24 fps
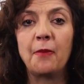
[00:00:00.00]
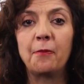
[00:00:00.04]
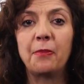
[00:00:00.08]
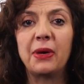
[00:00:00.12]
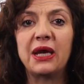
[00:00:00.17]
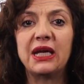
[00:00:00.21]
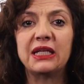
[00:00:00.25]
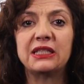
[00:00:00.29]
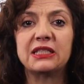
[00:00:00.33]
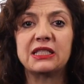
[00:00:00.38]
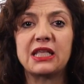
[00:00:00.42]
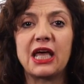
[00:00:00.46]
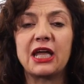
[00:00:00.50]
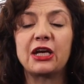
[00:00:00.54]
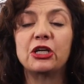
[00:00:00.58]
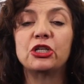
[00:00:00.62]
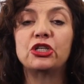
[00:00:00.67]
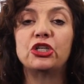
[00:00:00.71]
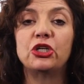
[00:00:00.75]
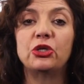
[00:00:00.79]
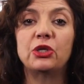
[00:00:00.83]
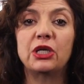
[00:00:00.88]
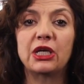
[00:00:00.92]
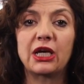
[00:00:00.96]
But it's that
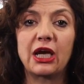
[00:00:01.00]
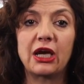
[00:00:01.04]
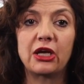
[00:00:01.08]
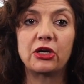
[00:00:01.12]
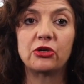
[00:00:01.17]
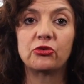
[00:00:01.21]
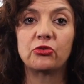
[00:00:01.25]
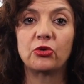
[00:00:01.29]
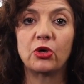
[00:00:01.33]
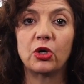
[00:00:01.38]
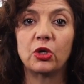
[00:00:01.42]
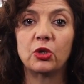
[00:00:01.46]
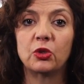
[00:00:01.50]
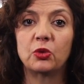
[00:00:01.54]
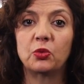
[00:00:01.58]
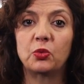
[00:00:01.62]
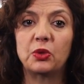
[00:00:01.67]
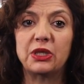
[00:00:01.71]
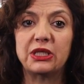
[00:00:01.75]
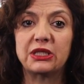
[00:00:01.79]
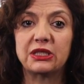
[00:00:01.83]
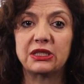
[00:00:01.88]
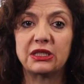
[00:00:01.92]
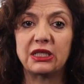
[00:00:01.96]
adjudicator role
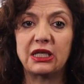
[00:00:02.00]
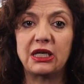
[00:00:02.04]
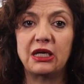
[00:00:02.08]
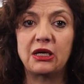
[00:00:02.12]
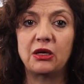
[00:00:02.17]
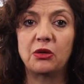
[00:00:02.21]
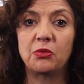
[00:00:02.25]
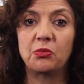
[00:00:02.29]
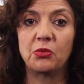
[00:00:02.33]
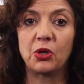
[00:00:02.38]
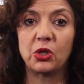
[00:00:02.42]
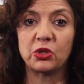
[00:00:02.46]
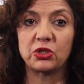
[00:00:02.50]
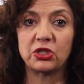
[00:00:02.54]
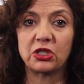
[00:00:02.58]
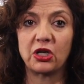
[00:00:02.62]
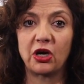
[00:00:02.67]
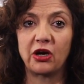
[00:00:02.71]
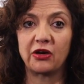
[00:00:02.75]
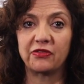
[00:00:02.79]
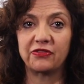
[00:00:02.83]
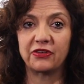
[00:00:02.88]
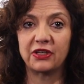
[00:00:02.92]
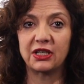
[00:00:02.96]
we see most
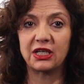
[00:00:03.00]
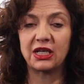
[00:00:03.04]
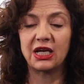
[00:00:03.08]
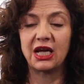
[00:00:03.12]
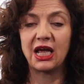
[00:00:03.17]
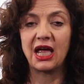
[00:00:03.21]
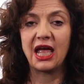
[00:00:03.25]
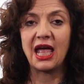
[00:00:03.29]
often.